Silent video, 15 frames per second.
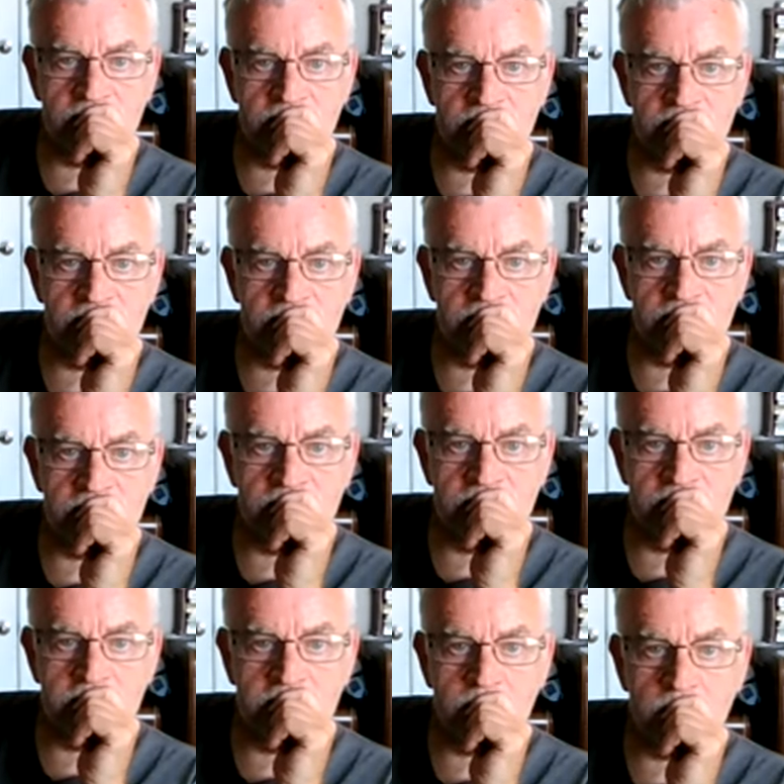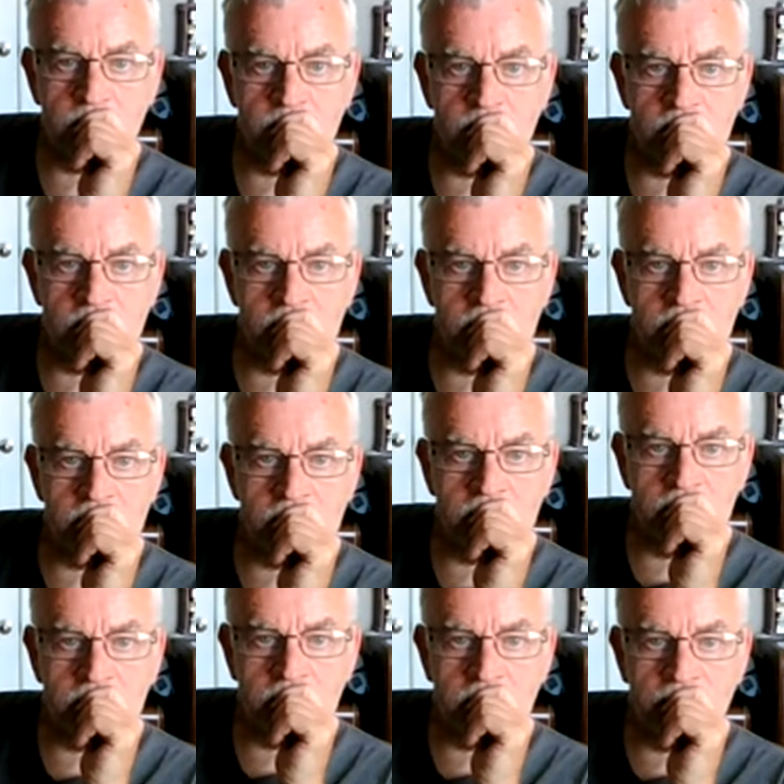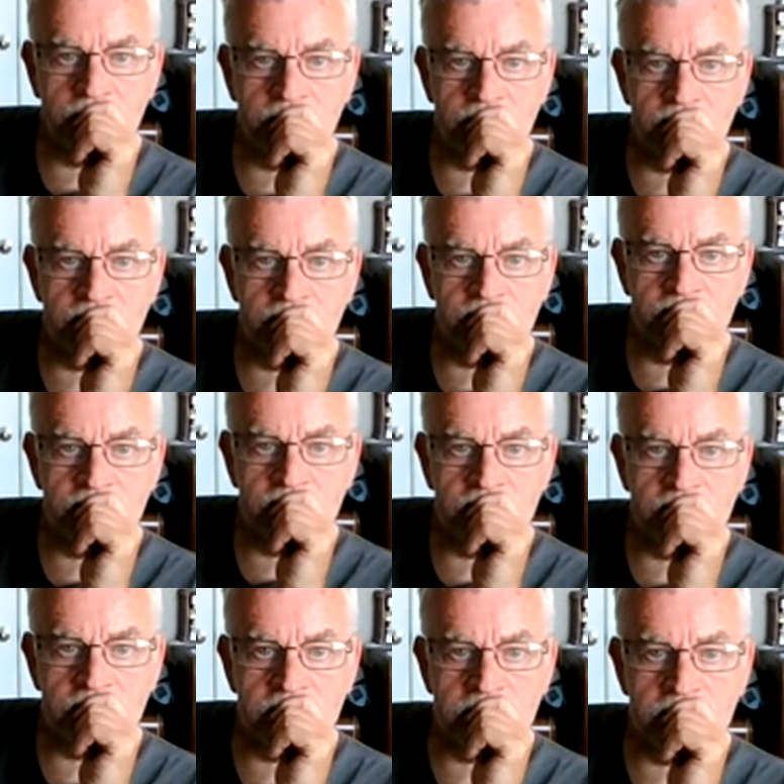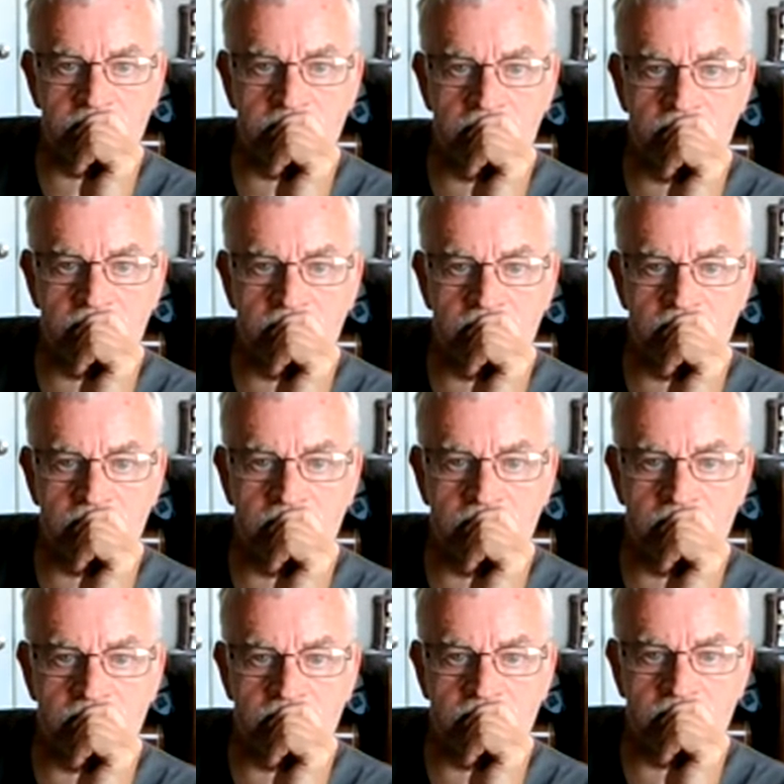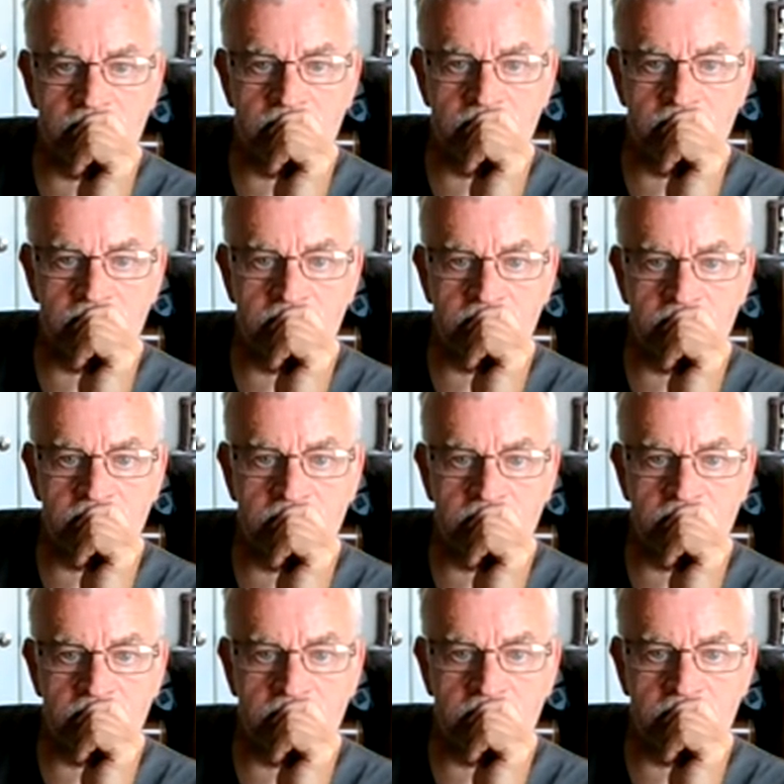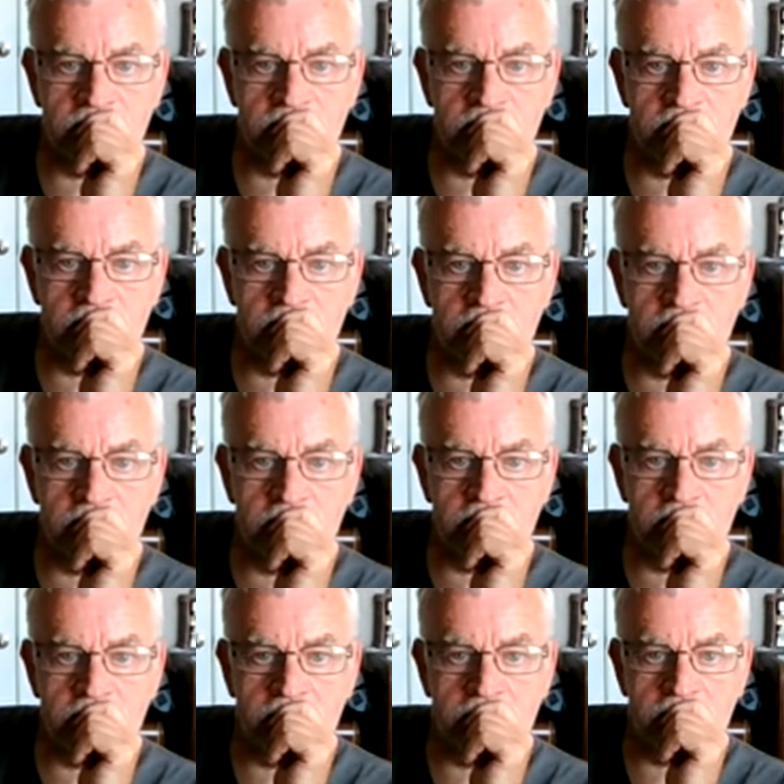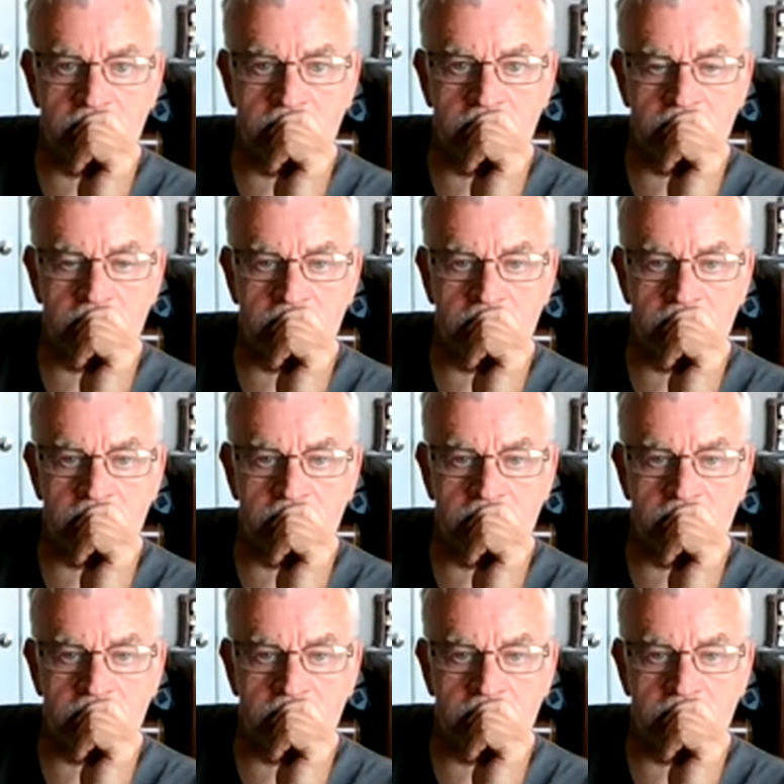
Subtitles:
No words are spoken by the person on screen.